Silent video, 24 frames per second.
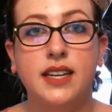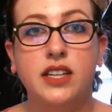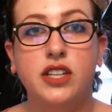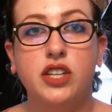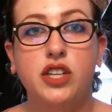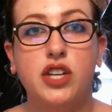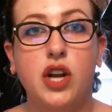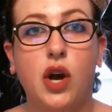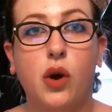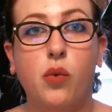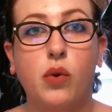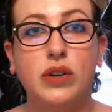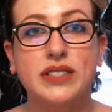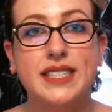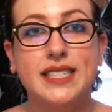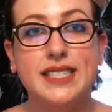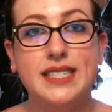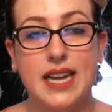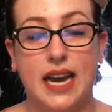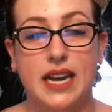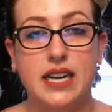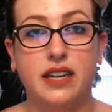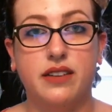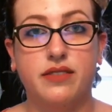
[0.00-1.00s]
You don't want
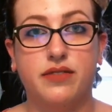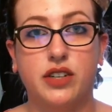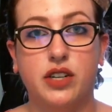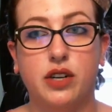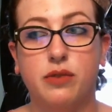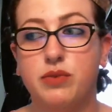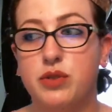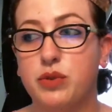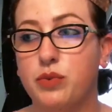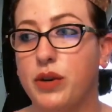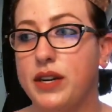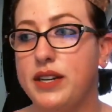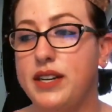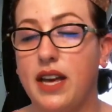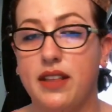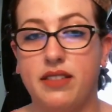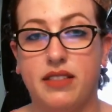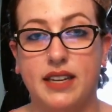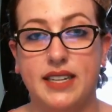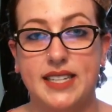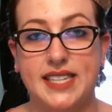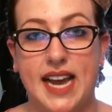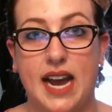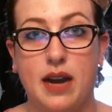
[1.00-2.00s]
static verbs where
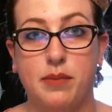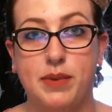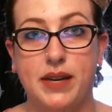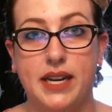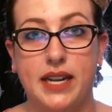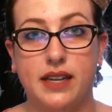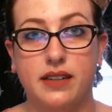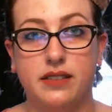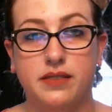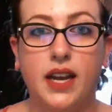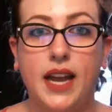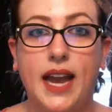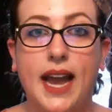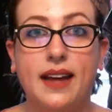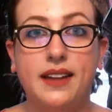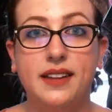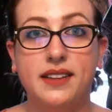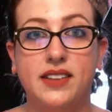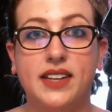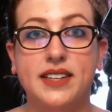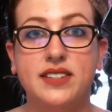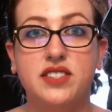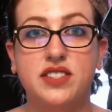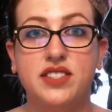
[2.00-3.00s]
nothing's happening.
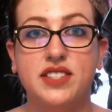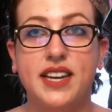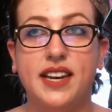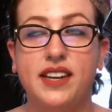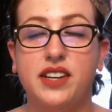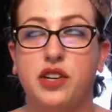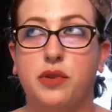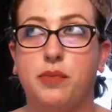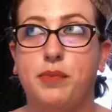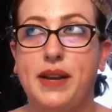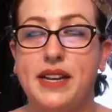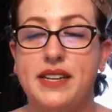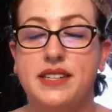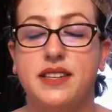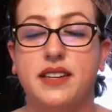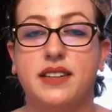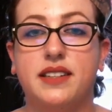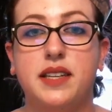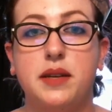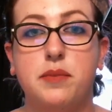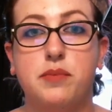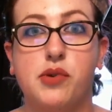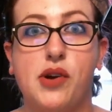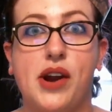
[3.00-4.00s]
Alan likes to say you're
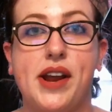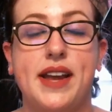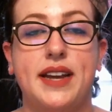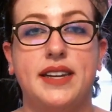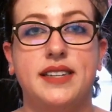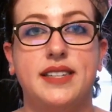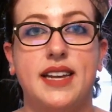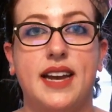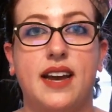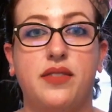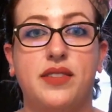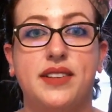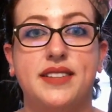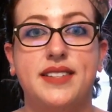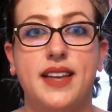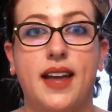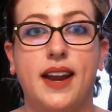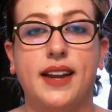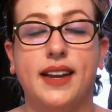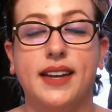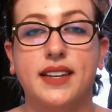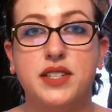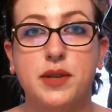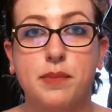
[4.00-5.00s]
basically breaking down the
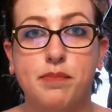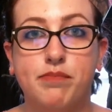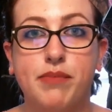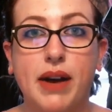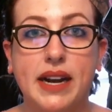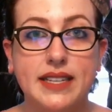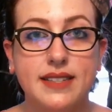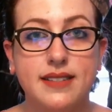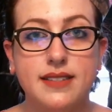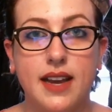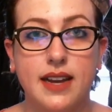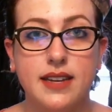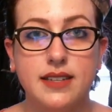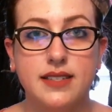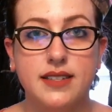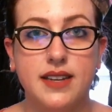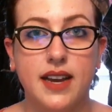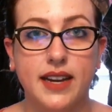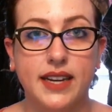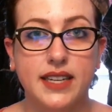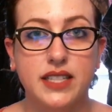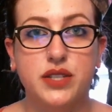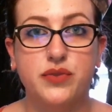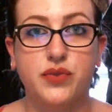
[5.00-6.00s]
setting into bite-sized
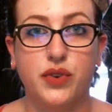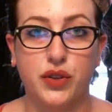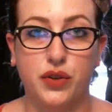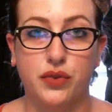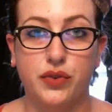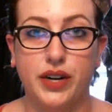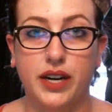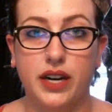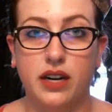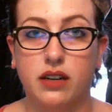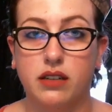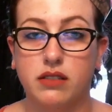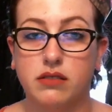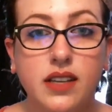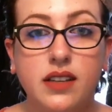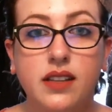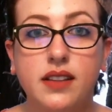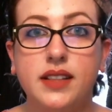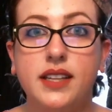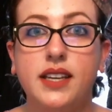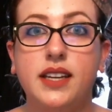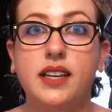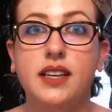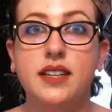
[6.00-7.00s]
nuggets for the reader.
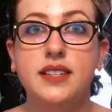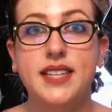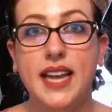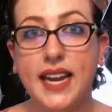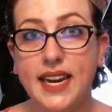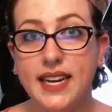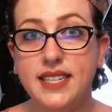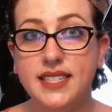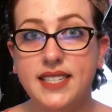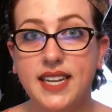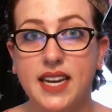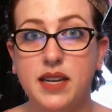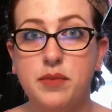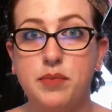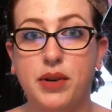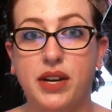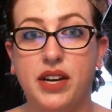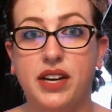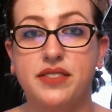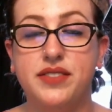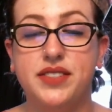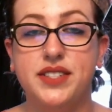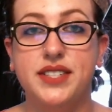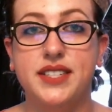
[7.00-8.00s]
The second type
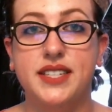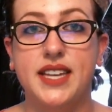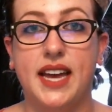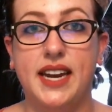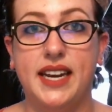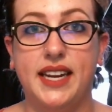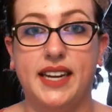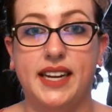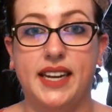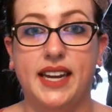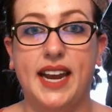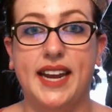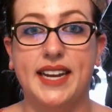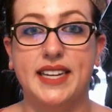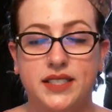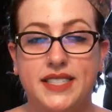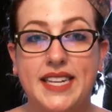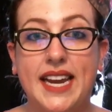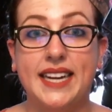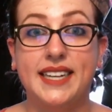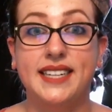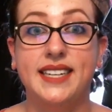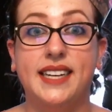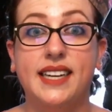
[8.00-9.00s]
of setting
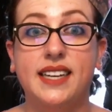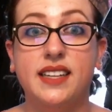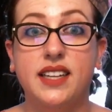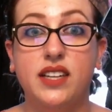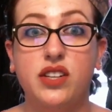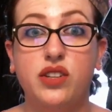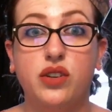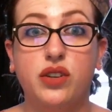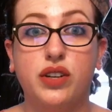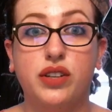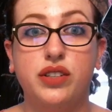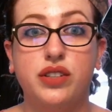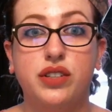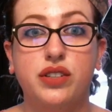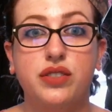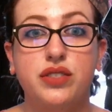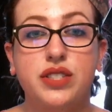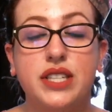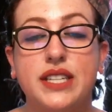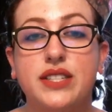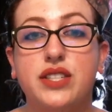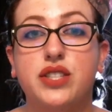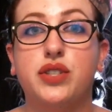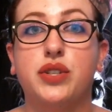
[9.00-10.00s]
technique that you can
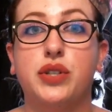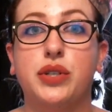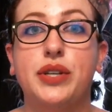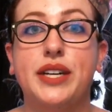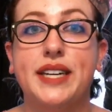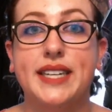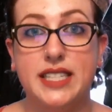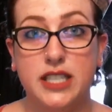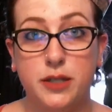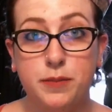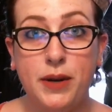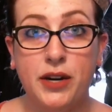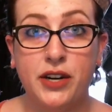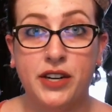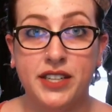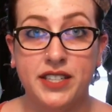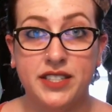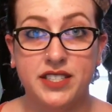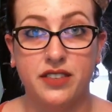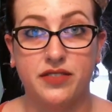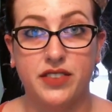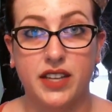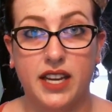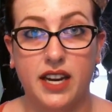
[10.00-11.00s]
use is through
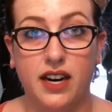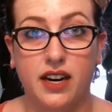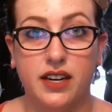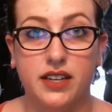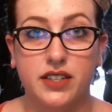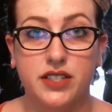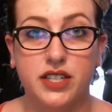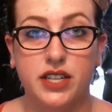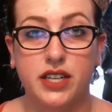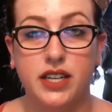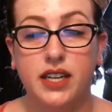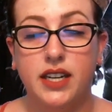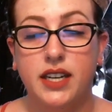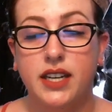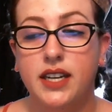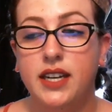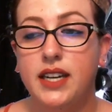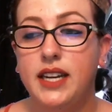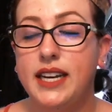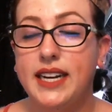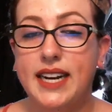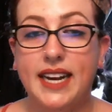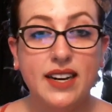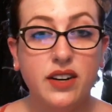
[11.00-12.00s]
experience of the character.
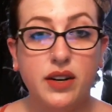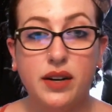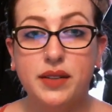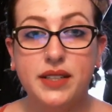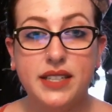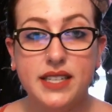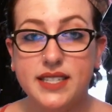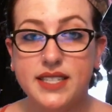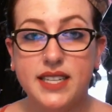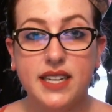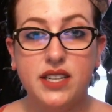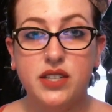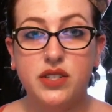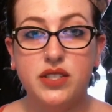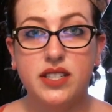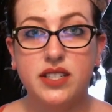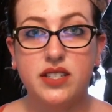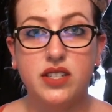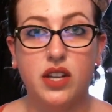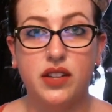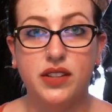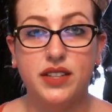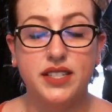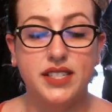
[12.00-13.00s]
And I agree with this, I use this
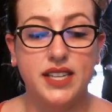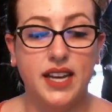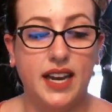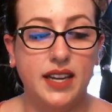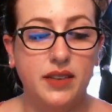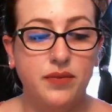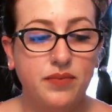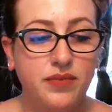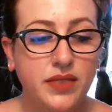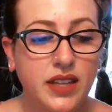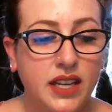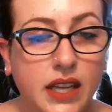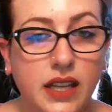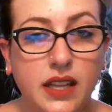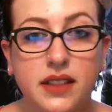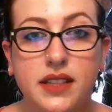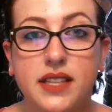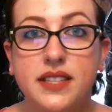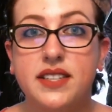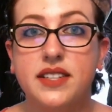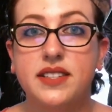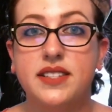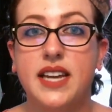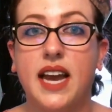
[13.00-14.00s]
all the time.
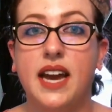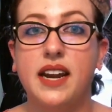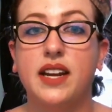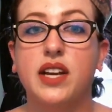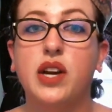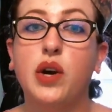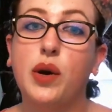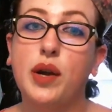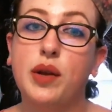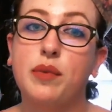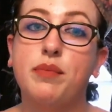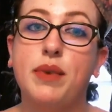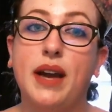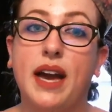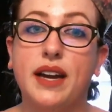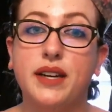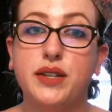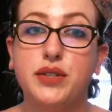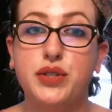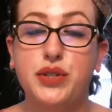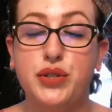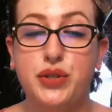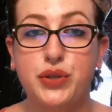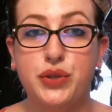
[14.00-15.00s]
This is kind of going back
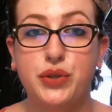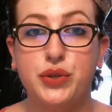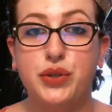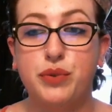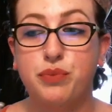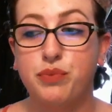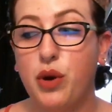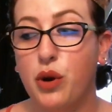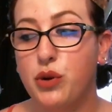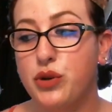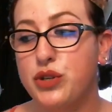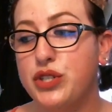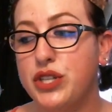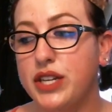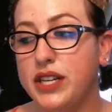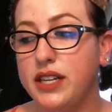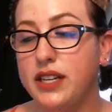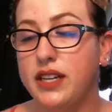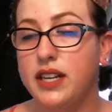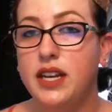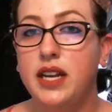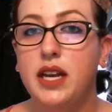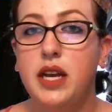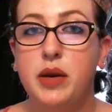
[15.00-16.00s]
to the
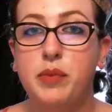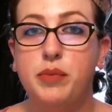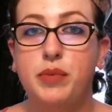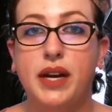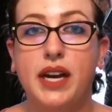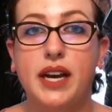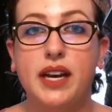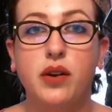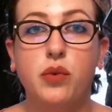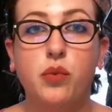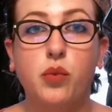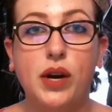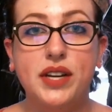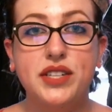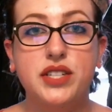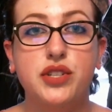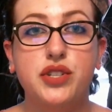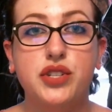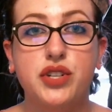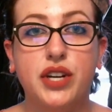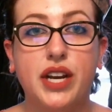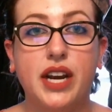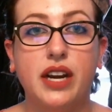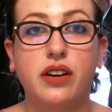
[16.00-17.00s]
motion, but what
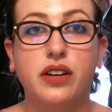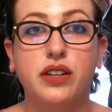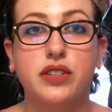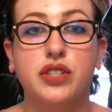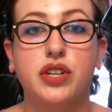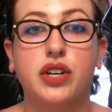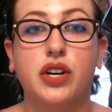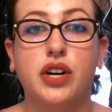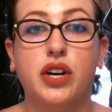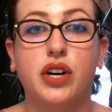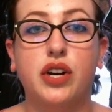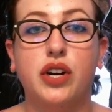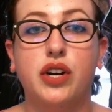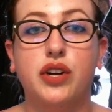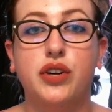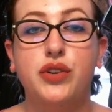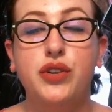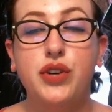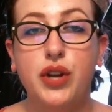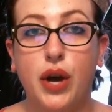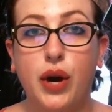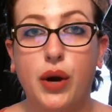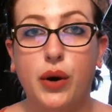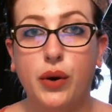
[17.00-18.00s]
does your character
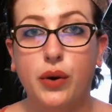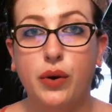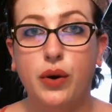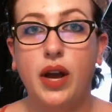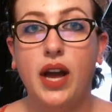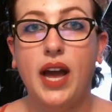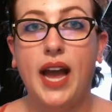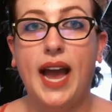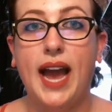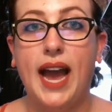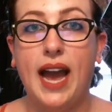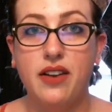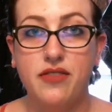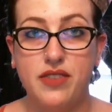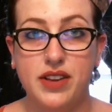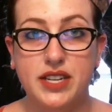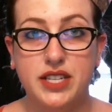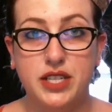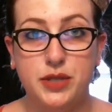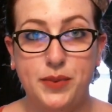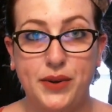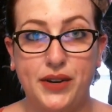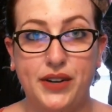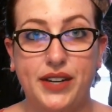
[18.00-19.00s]
know, have
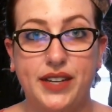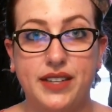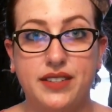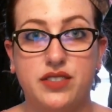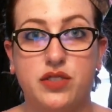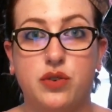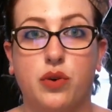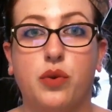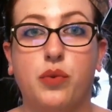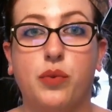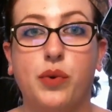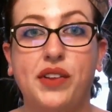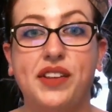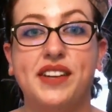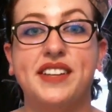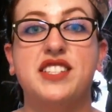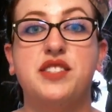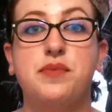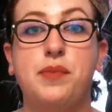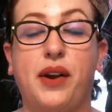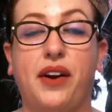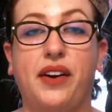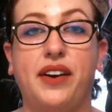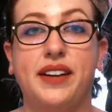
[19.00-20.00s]
experienced, or will
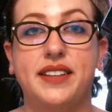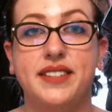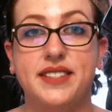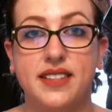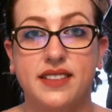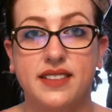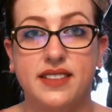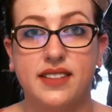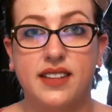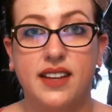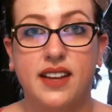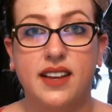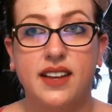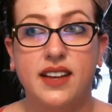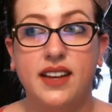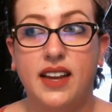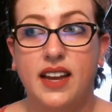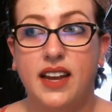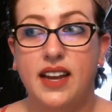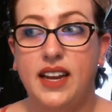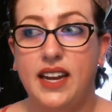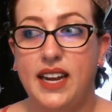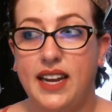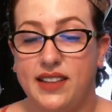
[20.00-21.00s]
experience
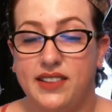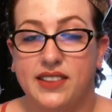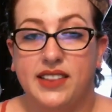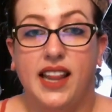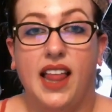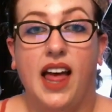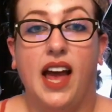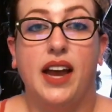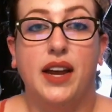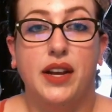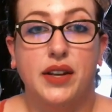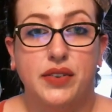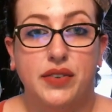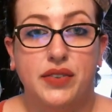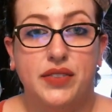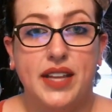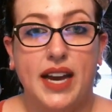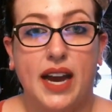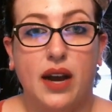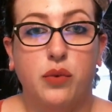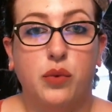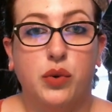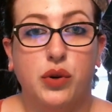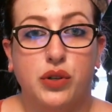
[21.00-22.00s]
in life
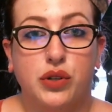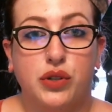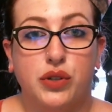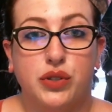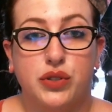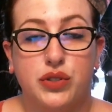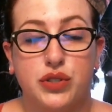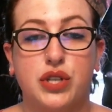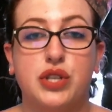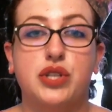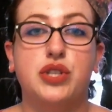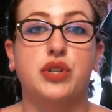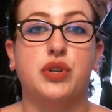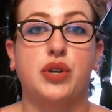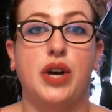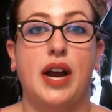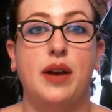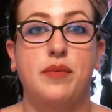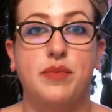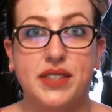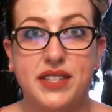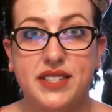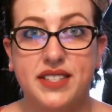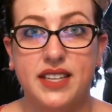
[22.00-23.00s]
that will
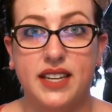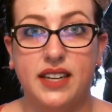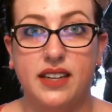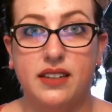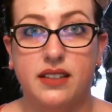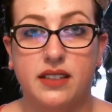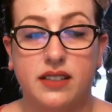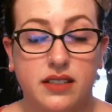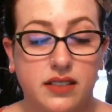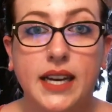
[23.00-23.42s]
describe the scene?